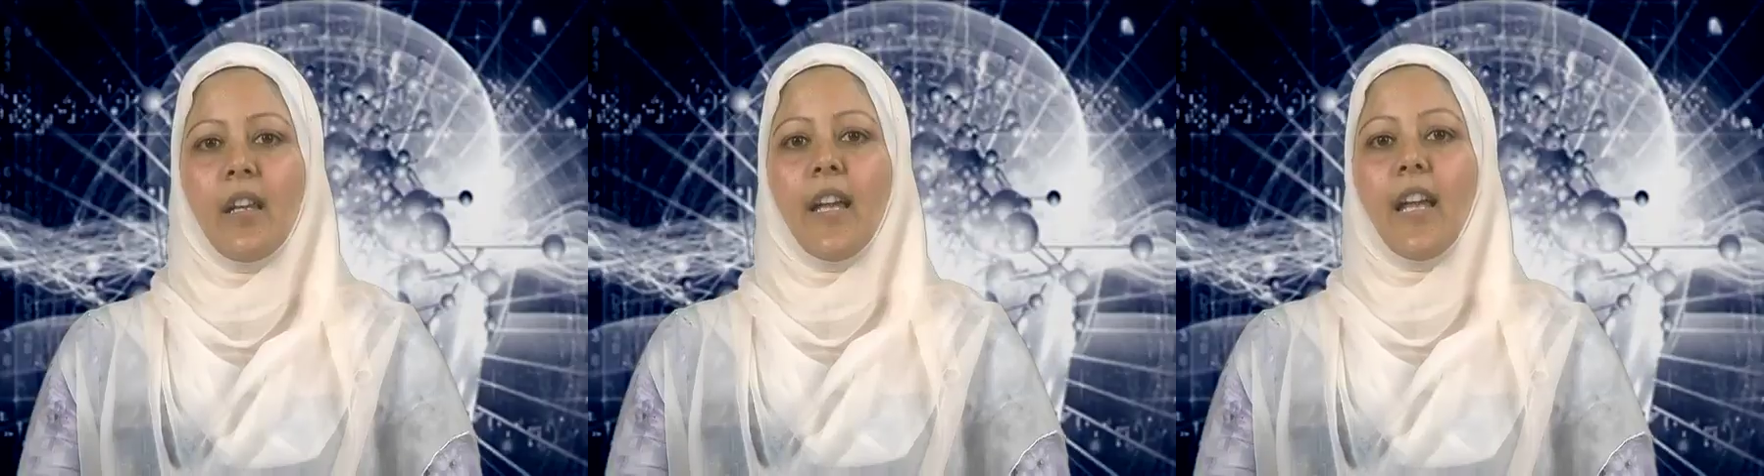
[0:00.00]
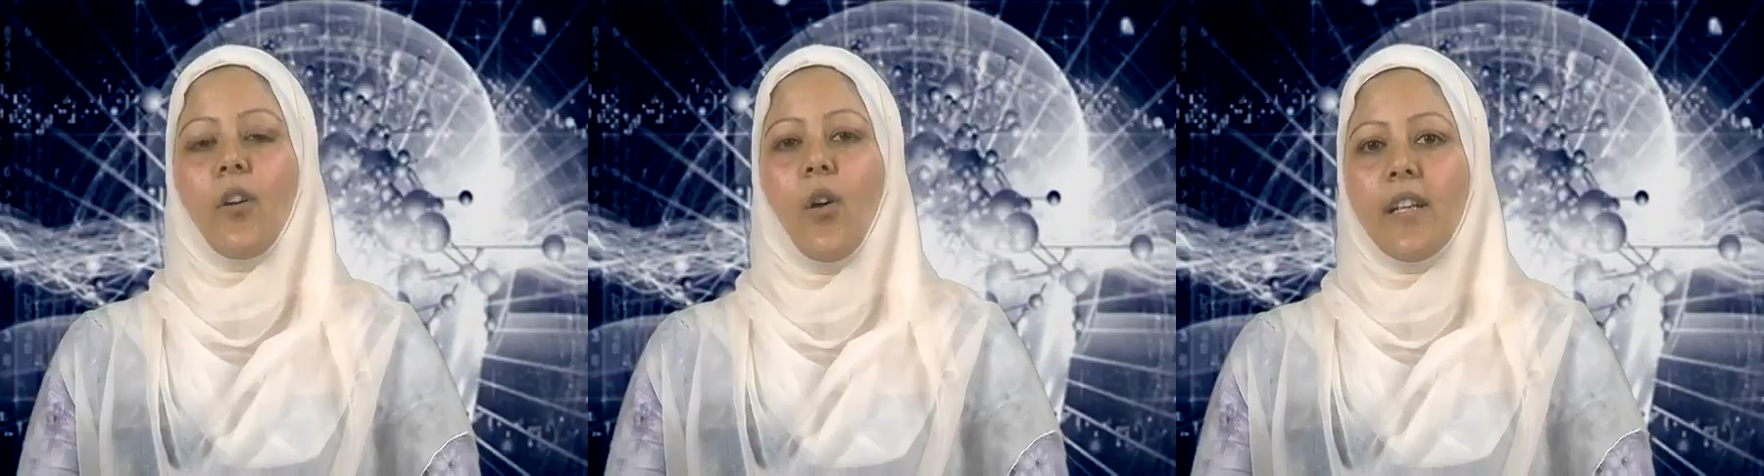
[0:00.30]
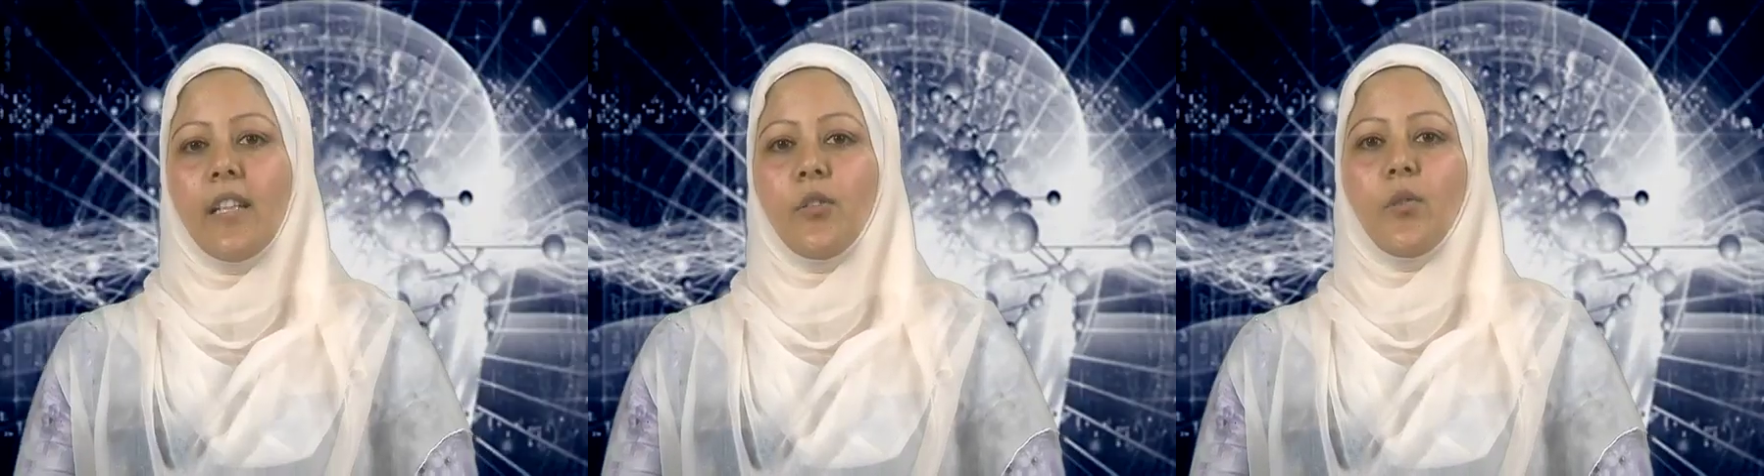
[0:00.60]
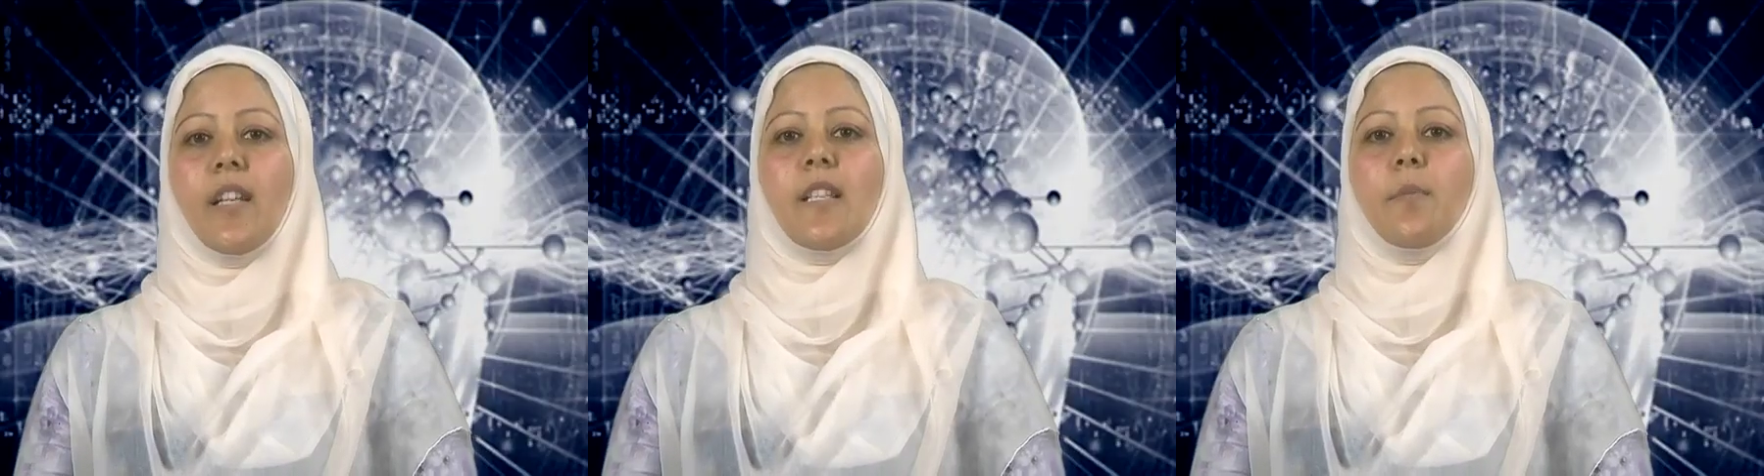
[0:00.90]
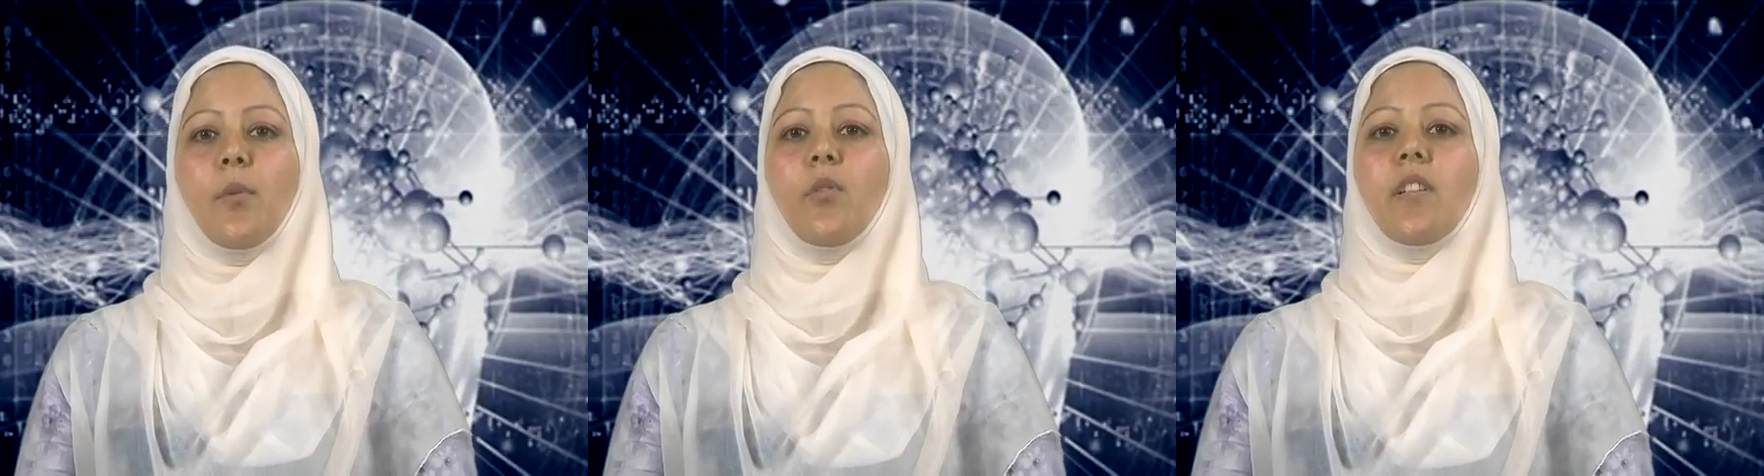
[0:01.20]
According to the
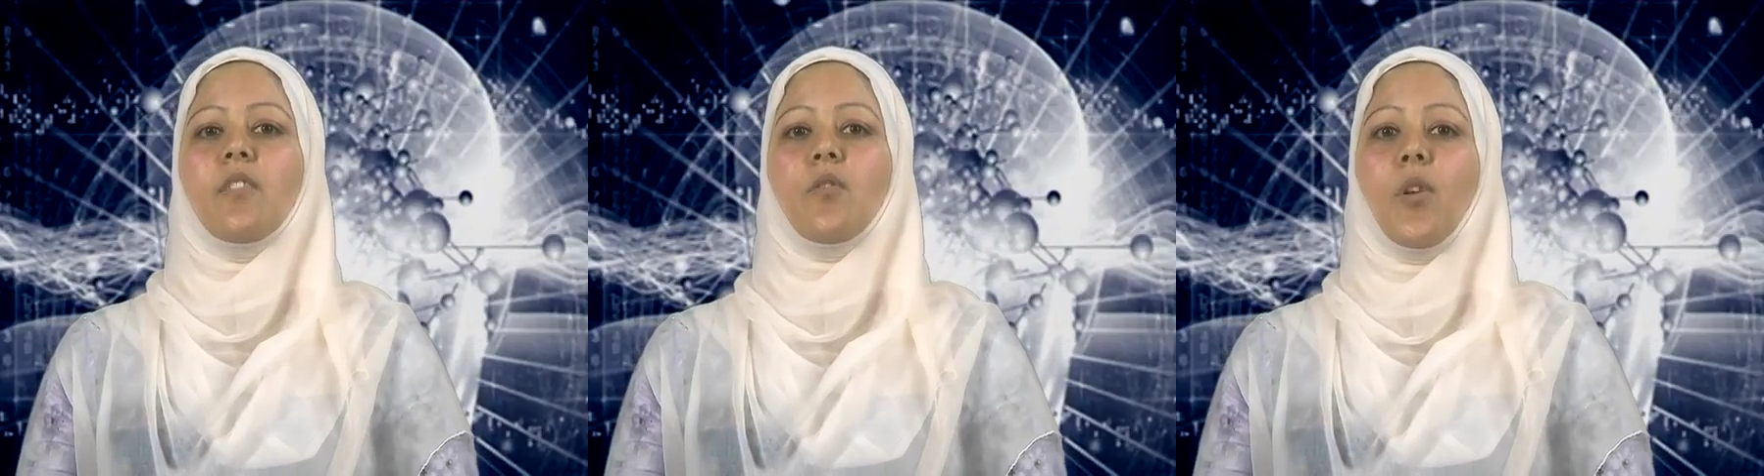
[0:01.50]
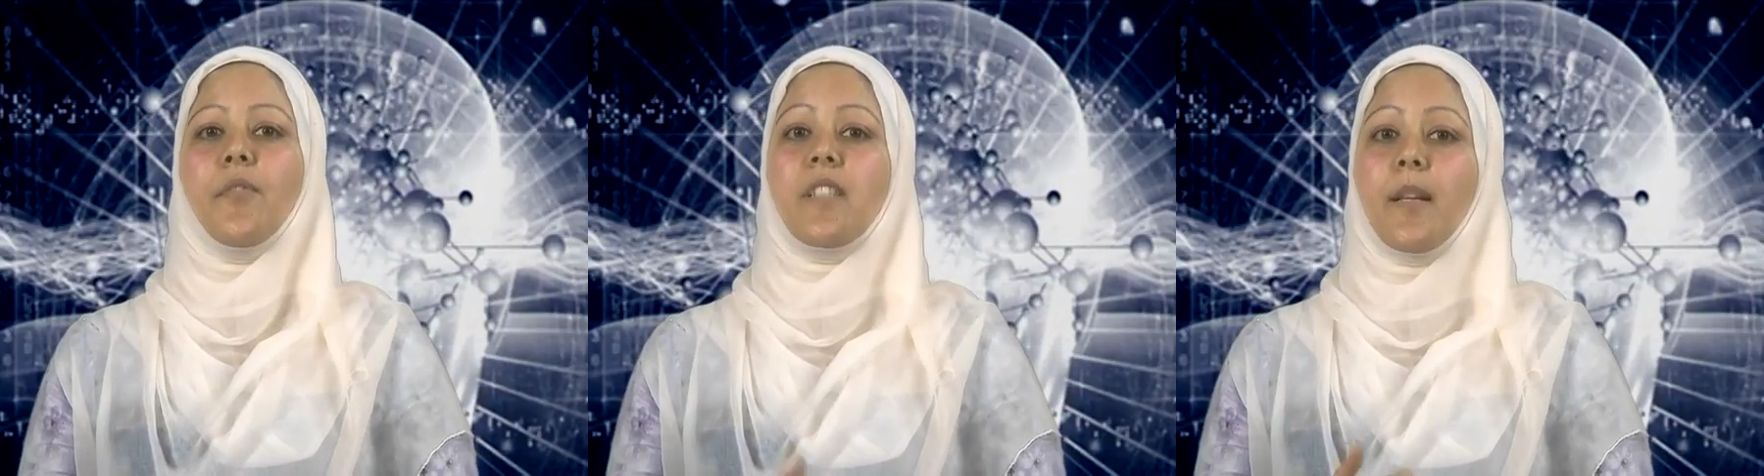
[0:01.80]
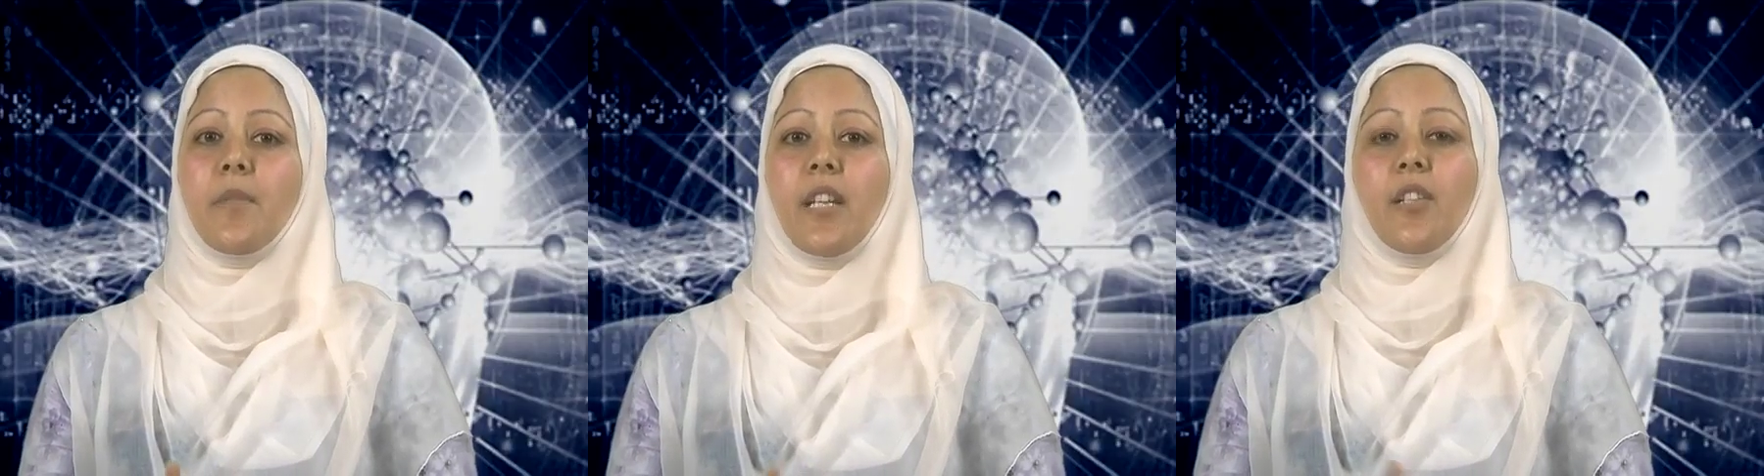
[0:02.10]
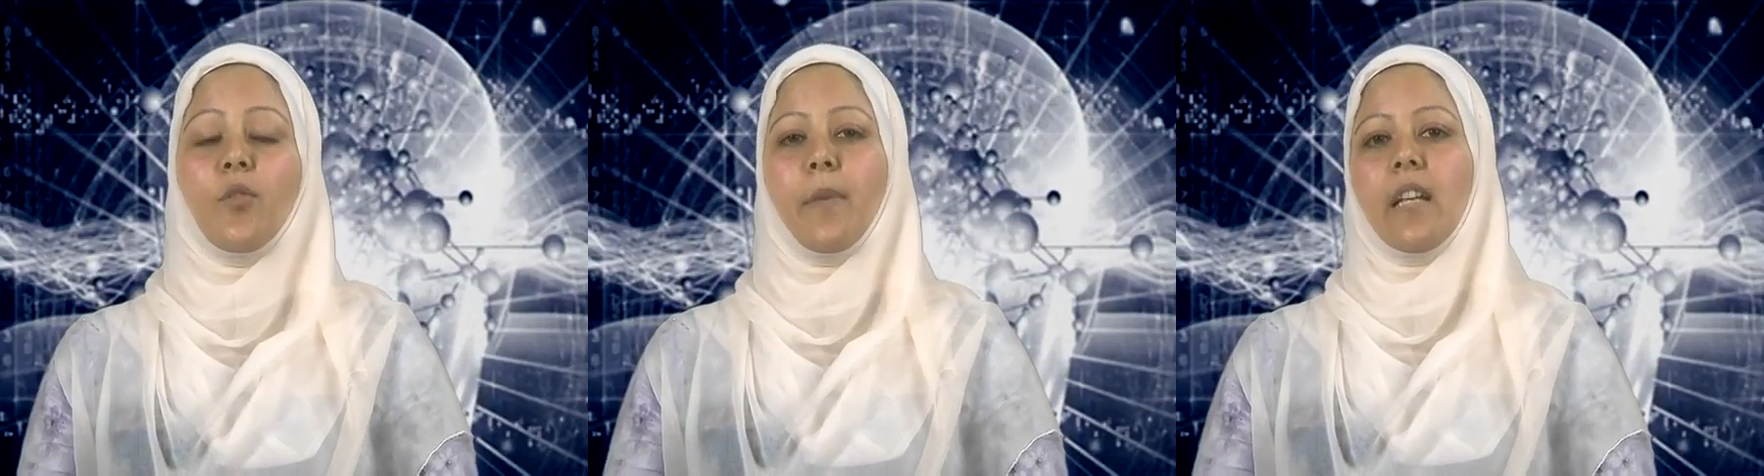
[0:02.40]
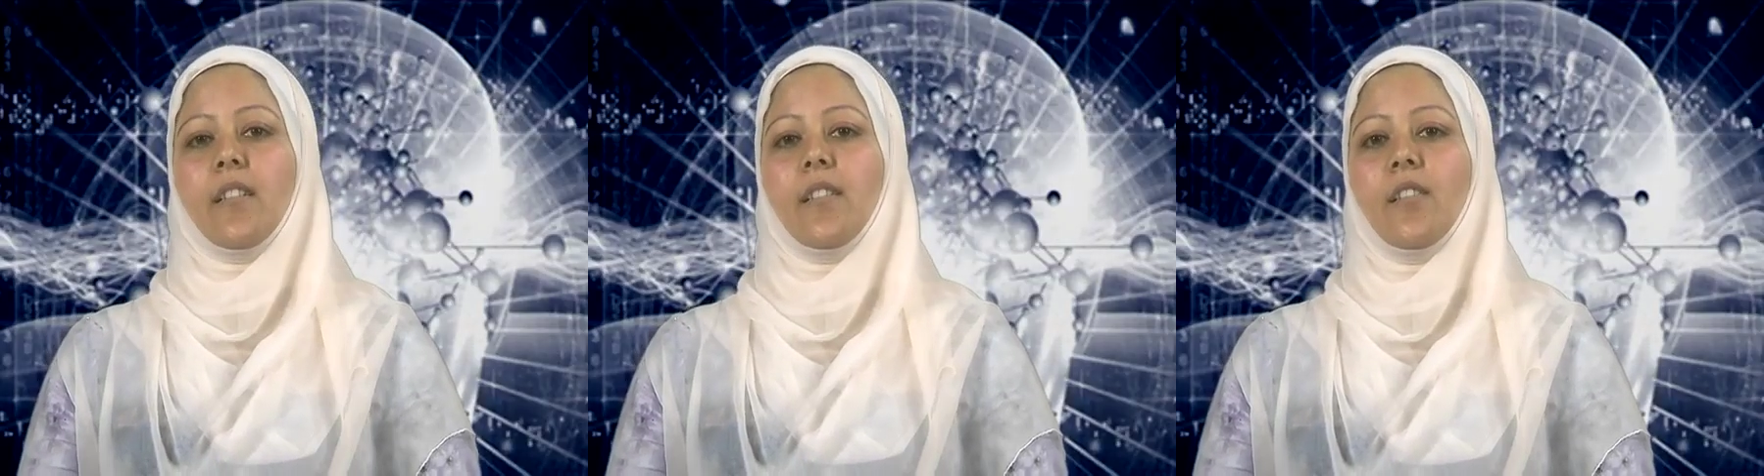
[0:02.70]
exponents of subjective
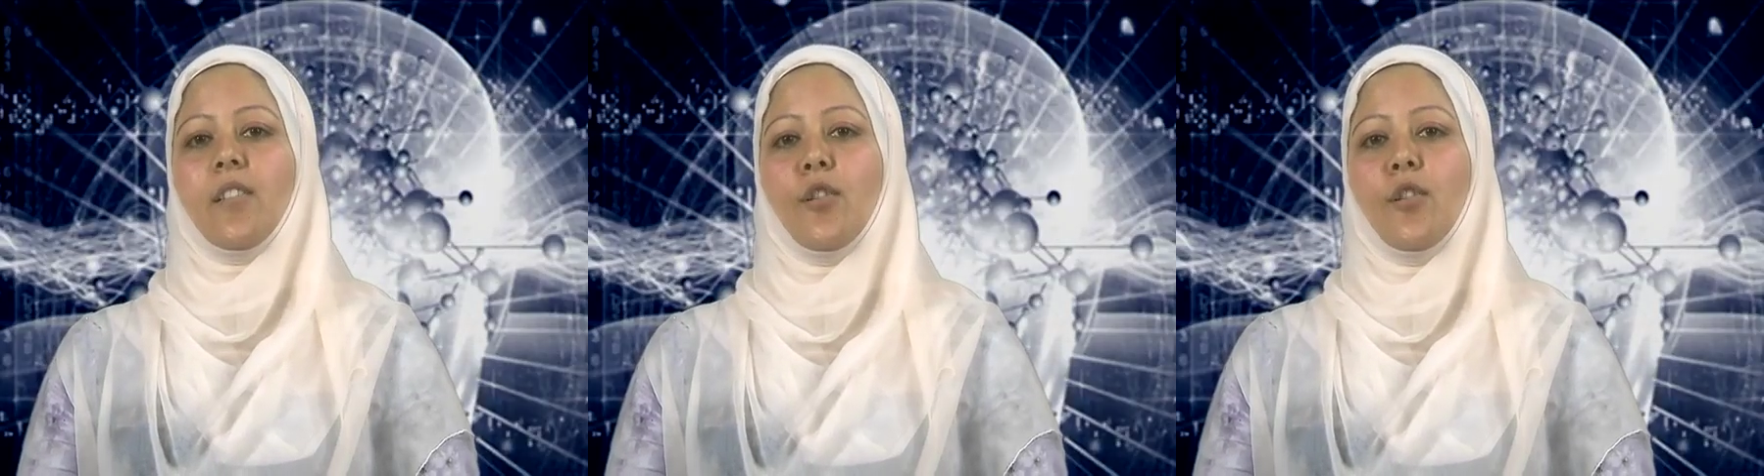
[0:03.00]
method,